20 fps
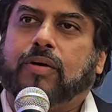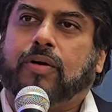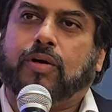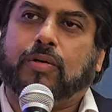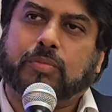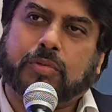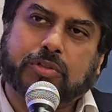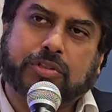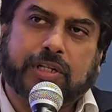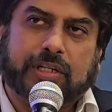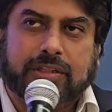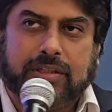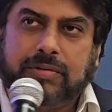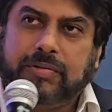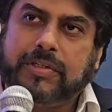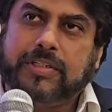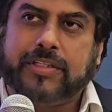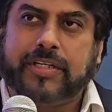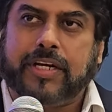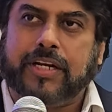almost at
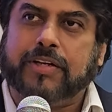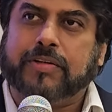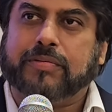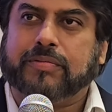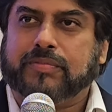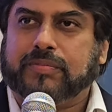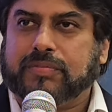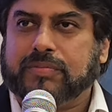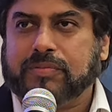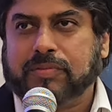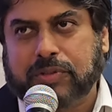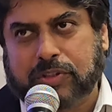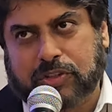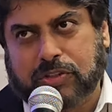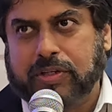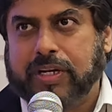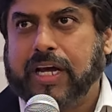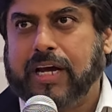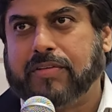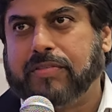the attendant, we
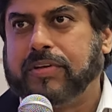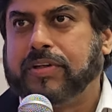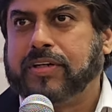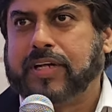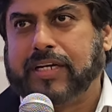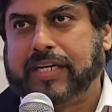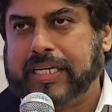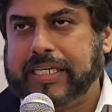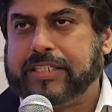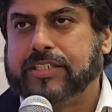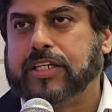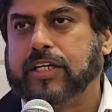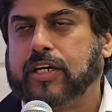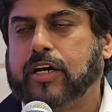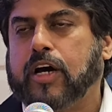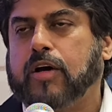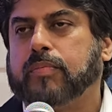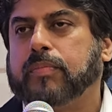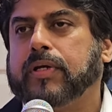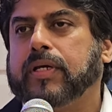should have at least a
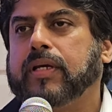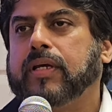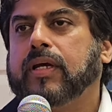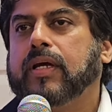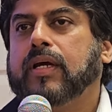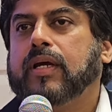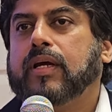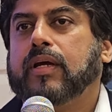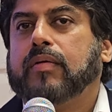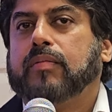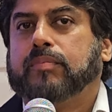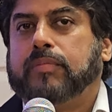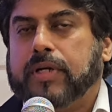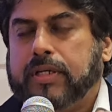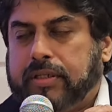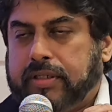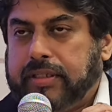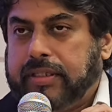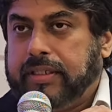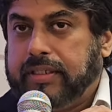copy.
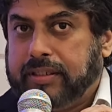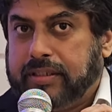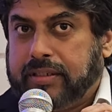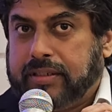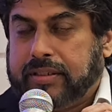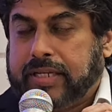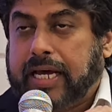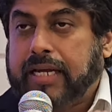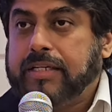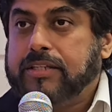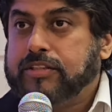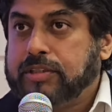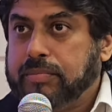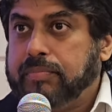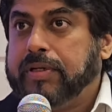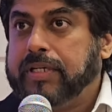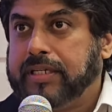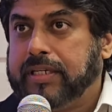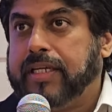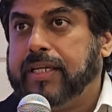But that is a
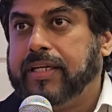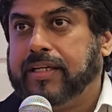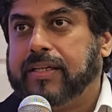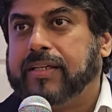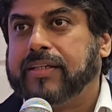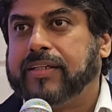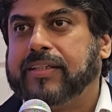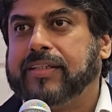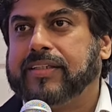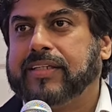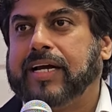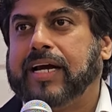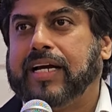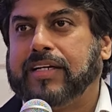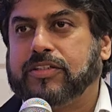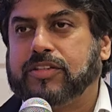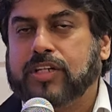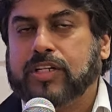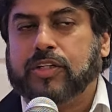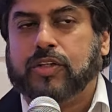big deal.
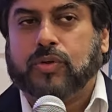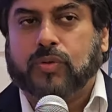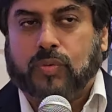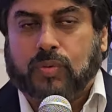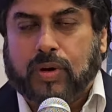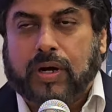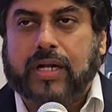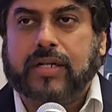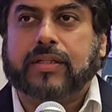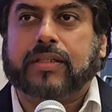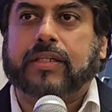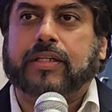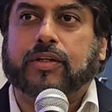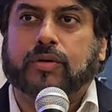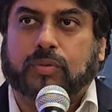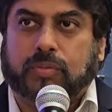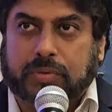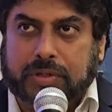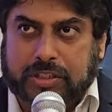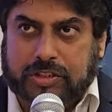Actually, you want the
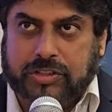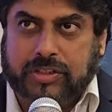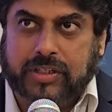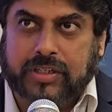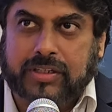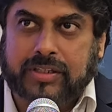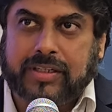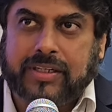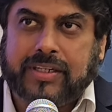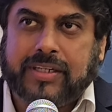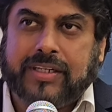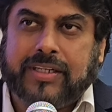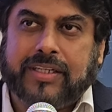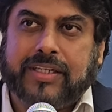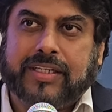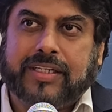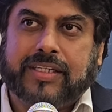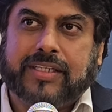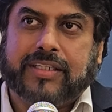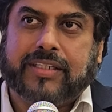original.
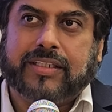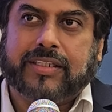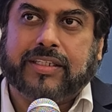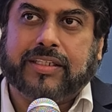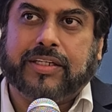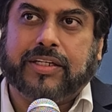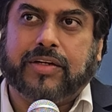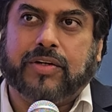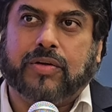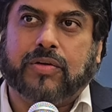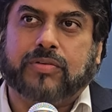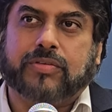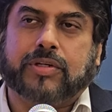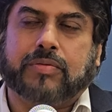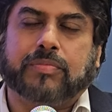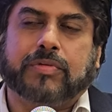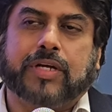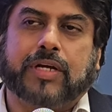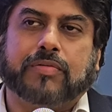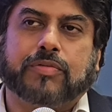You know,
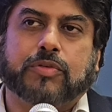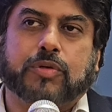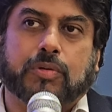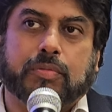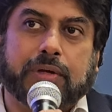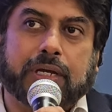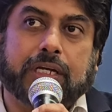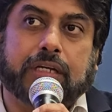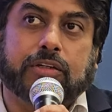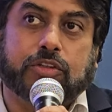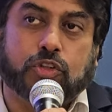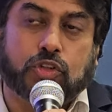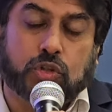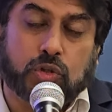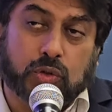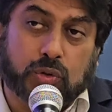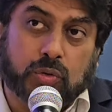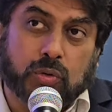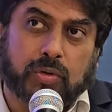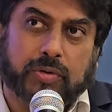sometimes we'll make
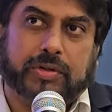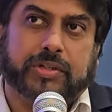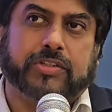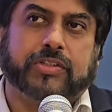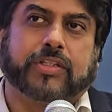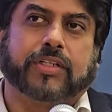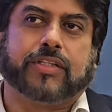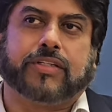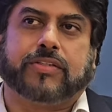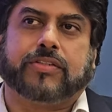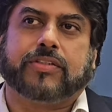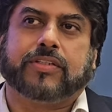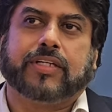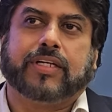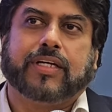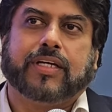two originals.